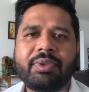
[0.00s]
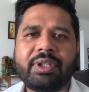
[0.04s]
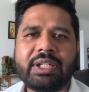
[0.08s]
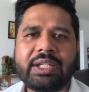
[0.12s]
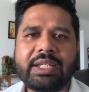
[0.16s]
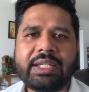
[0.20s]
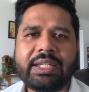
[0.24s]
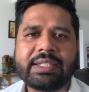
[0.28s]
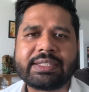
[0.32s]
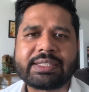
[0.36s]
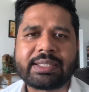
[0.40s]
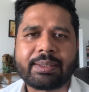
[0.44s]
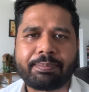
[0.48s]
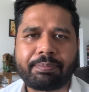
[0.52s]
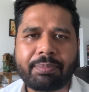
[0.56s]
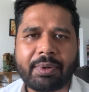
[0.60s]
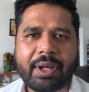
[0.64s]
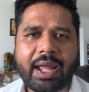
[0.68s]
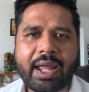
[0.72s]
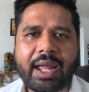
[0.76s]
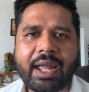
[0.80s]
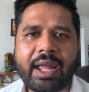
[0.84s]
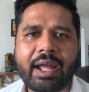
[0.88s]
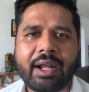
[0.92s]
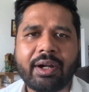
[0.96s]
the
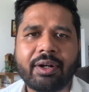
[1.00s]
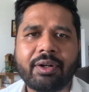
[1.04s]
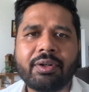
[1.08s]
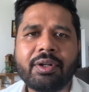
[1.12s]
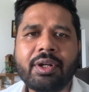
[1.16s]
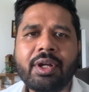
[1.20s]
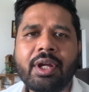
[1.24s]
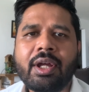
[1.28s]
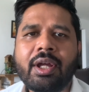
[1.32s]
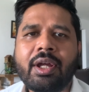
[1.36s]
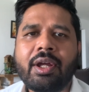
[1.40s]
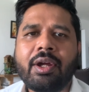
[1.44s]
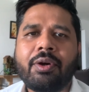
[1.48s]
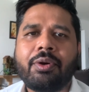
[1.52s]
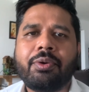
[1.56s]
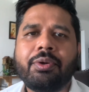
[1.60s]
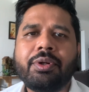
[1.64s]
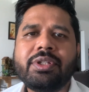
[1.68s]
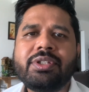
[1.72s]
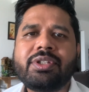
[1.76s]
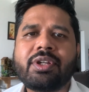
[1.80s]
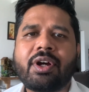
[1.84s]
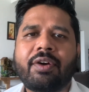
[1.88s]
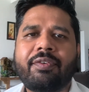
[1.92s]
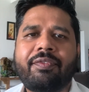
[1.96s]
supplier who
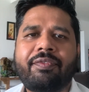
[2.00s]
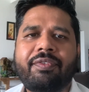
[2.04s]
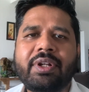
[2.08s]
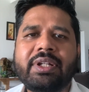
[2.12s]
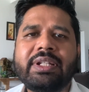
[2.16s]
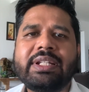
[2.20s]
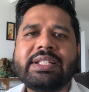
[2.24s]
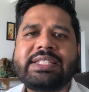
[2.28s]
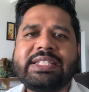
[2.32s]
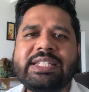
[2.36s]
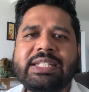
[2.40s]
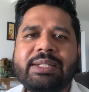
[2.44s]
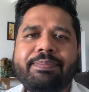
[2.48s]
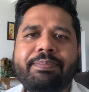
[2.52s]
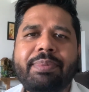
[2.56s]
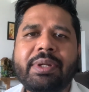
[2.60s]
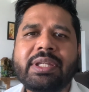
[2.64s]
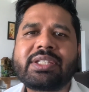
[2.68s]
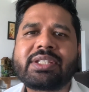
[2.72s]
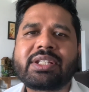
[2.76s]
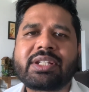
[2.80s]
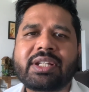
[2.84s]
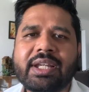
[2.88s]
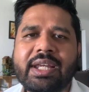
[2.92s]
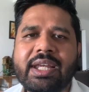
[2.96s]
is offering the
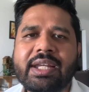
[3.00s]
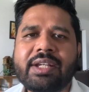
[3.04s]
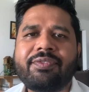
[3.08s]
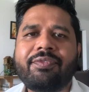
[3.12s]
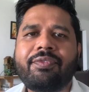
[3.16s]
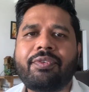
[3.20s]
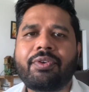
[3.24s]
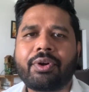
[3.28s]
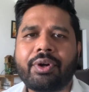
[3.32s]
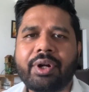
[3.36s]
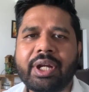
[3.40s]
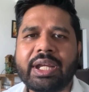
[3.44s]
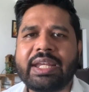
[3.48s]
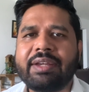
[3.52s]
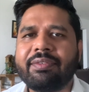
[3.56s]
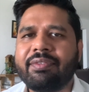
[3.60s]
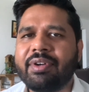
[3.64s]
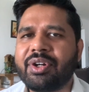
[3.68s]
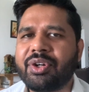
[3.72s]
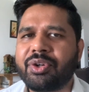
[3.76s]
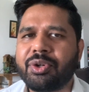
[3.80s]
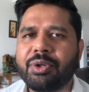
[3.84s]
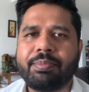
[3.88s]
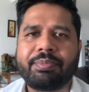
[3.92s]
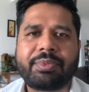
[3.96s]
cheapest rate for a
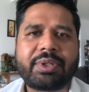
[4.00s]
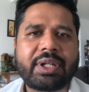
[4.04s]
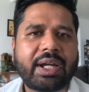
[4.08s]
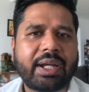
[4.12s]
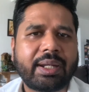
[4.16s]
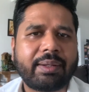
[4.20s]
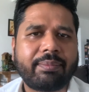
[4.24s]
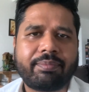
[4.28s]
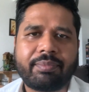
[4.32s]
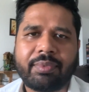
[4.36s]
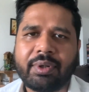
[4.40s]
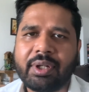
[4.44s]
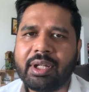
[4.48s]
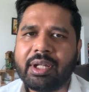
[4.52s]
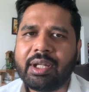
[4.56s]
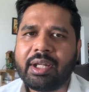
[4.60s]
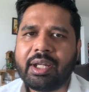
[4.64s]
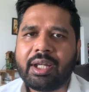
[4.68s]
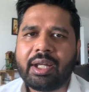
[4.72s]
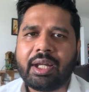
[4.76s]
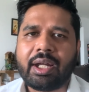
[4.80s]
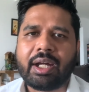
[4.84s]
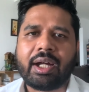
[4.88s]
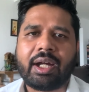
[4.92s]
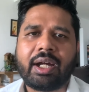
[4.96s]
given room type
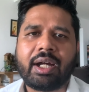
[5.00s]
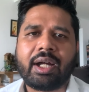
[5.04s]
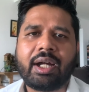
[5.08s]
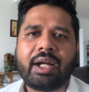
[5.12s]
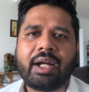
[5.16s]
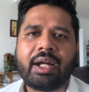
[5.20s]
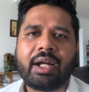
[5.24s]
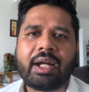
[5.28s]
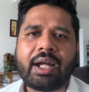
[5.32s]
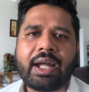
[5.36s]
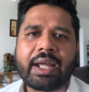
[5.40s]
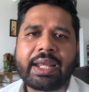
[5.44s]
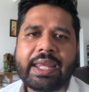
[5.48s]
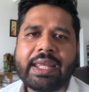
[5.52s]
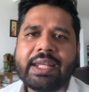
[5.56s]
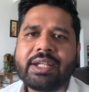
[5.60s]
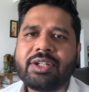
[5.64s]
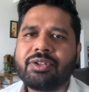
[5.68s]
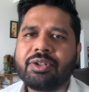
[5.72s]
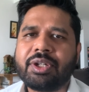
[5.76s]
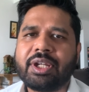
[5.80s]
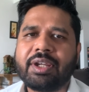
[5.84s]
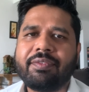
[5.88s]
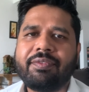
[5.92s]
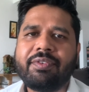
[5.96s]
uh, again
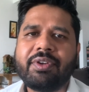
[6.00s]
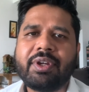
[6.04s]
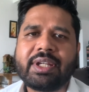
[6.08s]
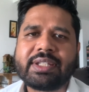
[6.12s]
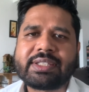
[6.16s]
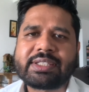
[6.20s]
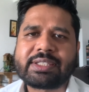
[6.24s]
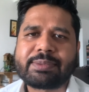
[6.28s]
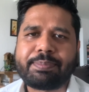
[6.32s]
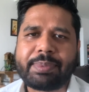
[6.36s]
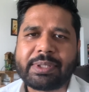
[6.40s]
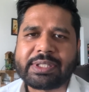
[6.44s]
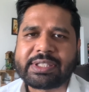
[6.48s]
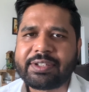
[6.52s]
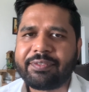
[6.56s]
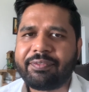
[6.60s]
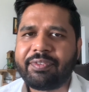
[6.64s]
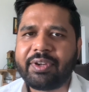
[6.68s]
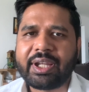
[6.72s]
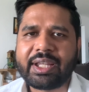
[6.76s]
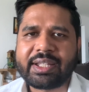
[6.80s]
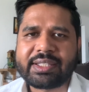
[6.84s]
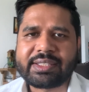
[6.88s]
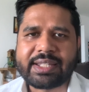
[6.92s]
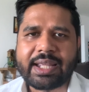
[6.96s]
to give you a
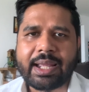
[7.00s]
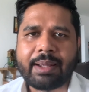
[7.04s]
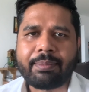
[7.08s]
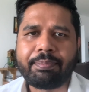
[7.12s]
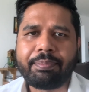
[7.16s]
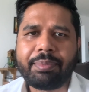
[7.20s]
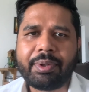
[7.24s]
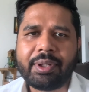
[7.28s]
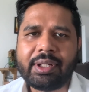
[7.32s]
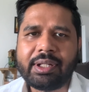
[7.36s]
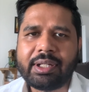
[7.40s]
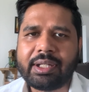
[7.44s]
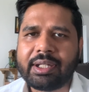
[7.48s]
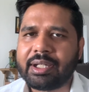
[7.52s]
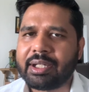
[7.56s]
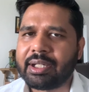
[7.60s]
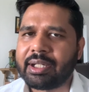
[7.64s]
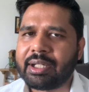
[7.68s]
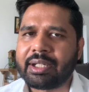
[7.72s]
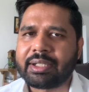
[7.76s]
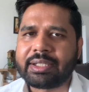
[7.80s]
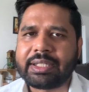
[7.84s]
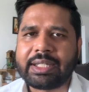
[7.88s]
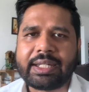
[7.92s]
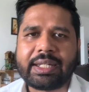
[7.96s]
specific example
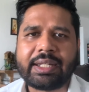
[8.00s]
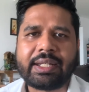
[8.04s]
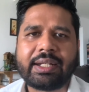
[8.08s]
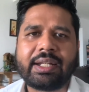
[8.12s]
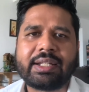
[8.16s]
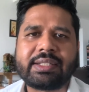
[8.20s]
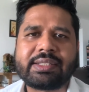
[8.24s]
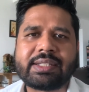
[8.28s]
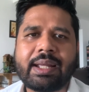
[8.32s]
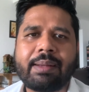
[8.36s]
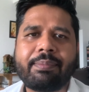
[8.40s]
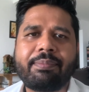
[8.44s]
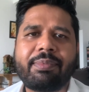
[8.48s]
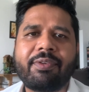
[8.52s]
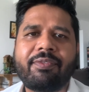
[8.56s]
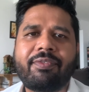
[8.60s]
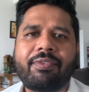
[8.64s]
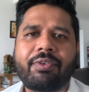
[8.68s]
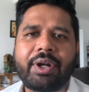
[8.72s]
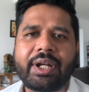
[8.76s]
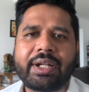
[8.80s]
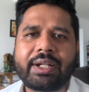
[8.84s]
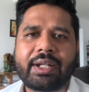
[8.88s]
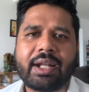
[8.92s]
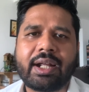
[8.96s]
uh, taking an example
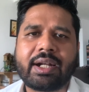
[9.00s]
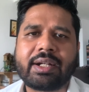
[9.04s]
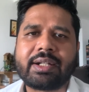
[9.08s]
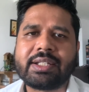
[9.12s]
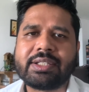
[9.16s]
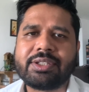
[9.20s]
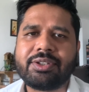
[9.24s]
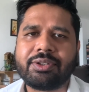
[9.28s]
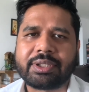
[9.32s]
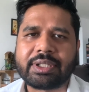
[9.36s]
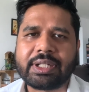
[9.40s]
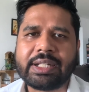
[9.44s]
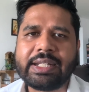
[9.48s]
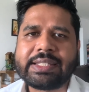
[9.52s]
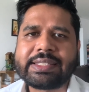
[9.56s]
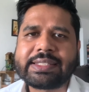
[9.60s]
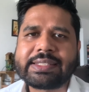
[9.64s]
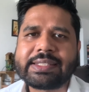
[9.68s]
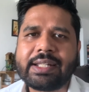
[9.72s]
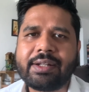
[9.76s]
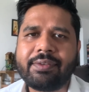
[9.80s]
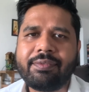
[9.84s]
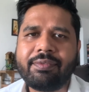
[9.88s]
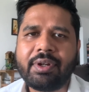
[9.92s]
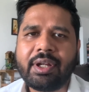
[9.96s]
for atlantis hotel
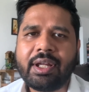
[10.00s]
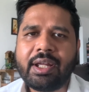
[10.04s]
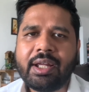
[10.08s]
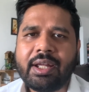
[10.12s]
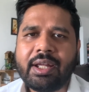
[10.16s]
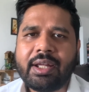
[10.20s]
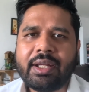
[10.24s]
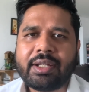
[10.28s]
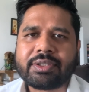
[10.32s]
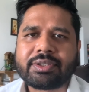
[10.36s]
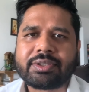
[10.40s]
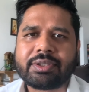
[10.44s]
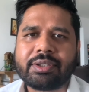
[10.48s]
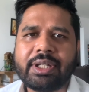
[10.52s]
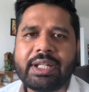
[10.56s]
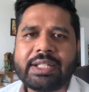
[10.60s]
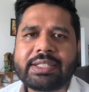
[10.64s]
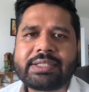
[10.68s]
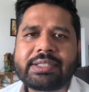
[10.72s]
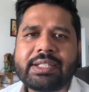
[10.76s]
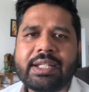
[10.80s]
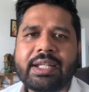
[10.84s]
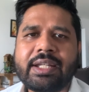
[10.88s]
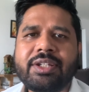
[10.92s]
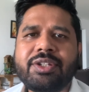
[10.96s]
itself so
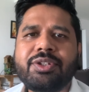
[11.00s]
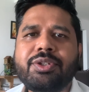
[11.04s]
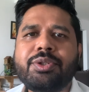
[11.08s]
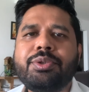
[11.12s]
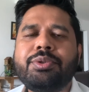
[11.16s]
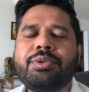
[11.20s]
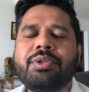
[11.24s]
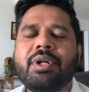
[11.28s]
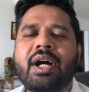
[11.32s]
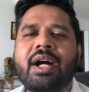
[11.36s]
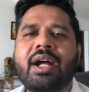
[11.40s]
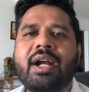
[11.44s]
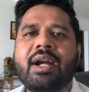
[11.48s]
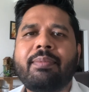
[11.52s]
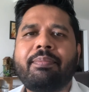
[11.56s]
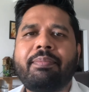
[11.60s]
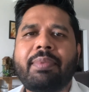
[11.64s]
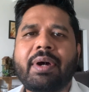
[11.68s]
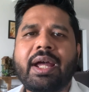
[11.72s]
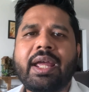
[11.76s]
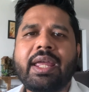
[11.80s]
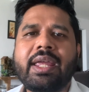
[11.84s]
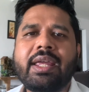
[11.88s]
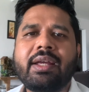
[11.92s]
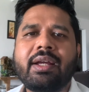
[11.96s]
let's say you are
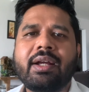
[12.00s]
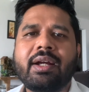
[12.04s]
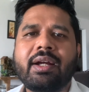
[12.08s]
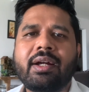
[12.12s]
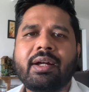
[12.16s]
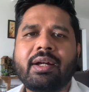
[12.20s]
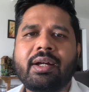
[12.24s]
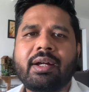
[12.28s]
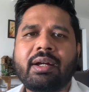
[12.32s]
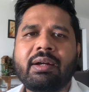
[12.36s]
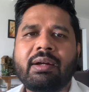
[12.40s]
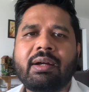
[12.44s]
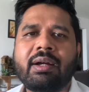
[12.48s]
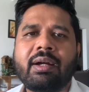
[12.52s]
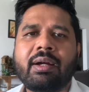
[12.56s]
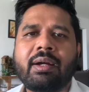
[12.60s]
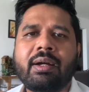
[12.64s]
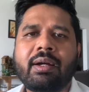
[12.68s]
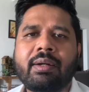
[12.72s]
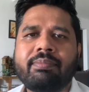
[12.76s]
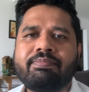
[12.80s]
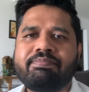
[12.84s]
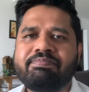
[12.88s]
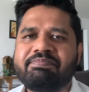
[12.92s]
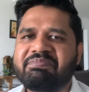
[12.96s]
buying
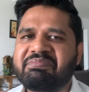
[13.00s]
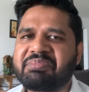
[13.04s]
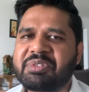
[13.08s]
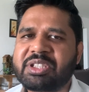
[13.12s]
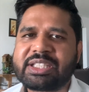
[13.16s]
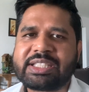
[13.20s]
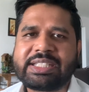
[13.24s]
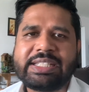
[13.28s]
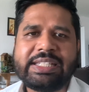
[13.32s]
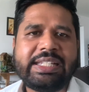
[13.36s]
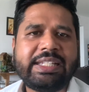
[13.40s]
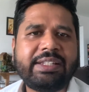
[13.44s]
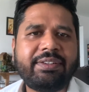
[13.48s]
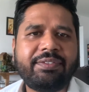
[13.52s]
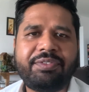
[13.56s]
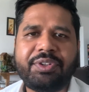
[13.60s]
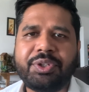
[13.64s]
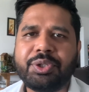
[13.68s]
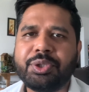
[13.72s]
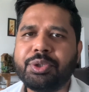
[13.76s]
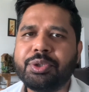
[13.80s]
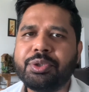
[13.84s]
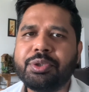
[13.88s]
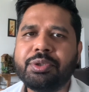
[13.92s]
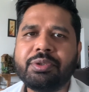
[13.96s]
a sea
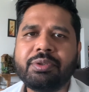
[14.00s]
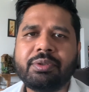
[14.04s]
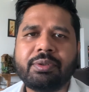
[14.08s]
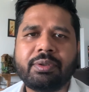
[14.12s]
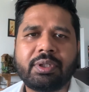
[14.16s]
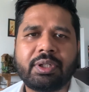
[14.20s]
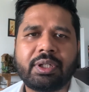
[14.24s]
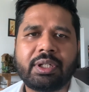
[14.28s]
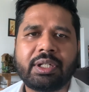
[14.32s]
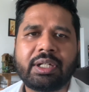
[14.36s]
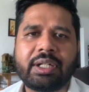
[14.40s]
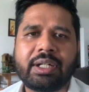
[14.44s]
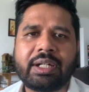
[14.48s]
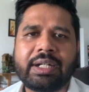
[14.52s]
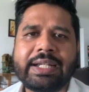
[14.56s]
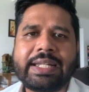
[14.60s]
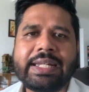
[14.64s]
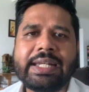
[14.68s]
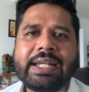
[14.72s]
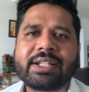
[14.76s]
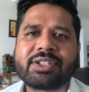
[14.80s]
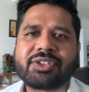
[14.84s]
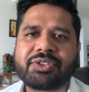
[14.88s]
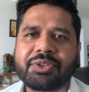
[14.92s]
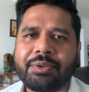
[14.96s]
view uh,
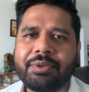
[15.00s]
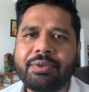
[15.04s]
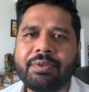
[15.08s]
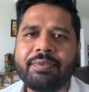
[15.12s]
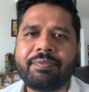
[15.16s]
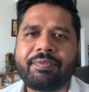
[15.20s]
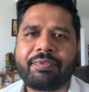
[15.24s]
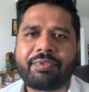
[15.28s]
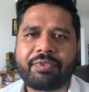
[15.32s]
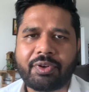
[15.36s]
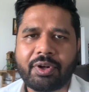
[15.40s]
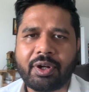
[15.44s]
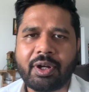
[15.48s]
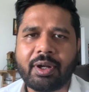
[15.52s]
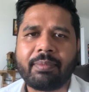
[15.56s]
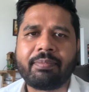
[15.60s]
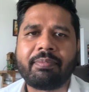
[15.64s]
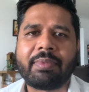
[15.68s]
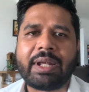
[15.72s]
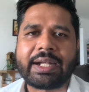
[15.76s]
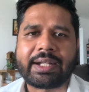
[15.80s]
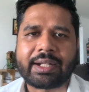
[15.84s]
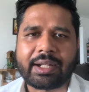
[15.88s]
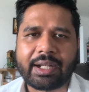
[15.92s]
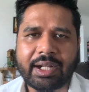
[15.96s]
deluxe room
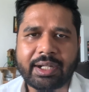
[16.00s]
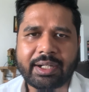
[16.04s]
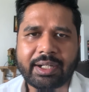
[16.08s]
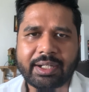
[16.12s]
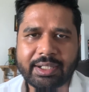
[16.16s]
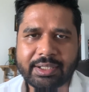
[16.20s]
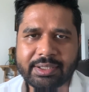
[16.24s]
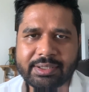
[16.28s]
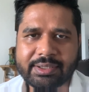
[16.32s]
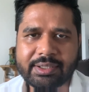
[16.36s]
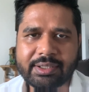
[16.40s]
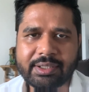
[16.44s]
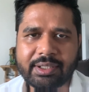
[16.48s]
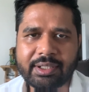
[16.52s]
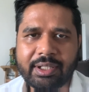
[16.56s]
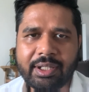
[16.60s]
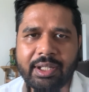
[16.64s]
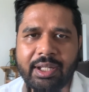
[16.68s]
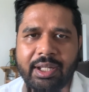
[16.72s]
from atlantis